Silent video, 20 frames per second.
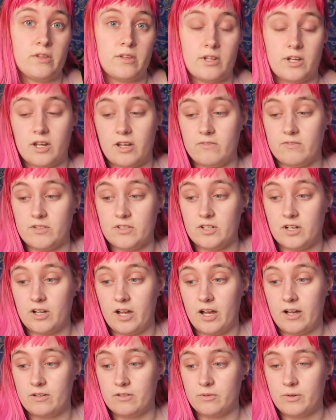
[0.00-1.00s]
that I haven't
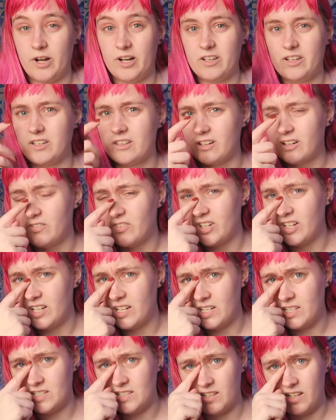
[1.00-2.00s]
dug out in a while either,
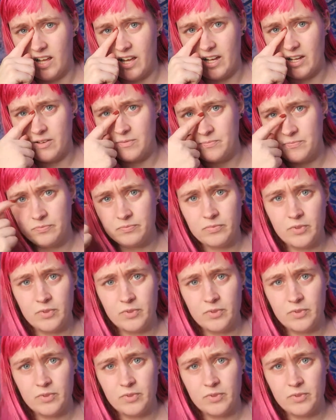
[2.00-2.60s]
because like